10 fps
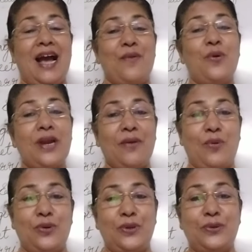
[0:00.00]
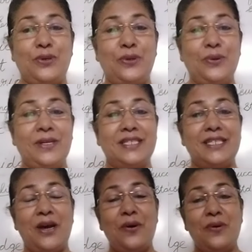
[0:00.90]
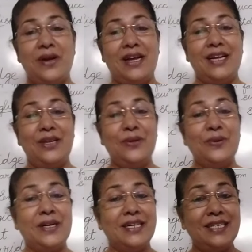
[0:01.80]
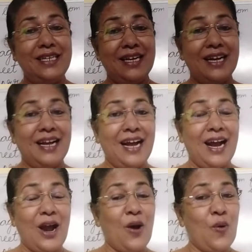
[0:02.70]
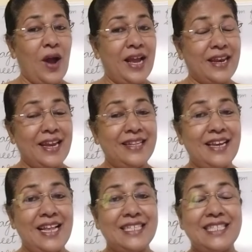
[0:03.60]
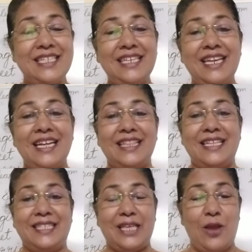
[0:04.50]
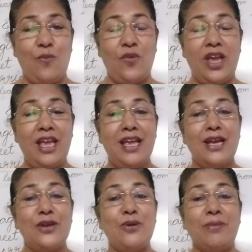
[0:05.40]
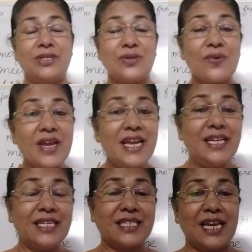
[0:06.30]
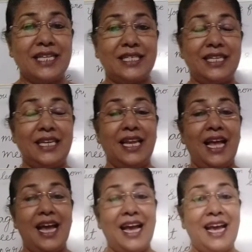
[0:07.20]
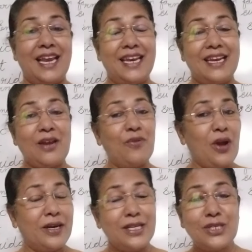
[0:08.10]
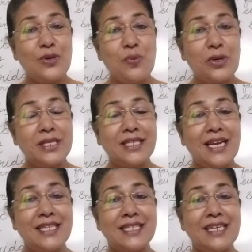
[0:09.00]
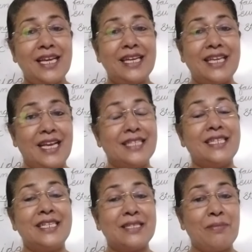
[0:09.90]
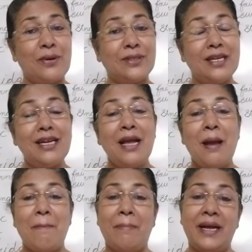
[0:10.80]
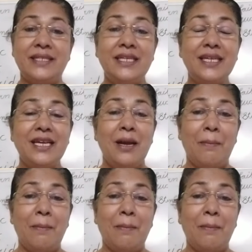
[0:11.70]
what I want you to do is now, you heard how I read the lesson. The same way, you must read this lesson. And have you understood what is the lesson like? Yes, it is about the magic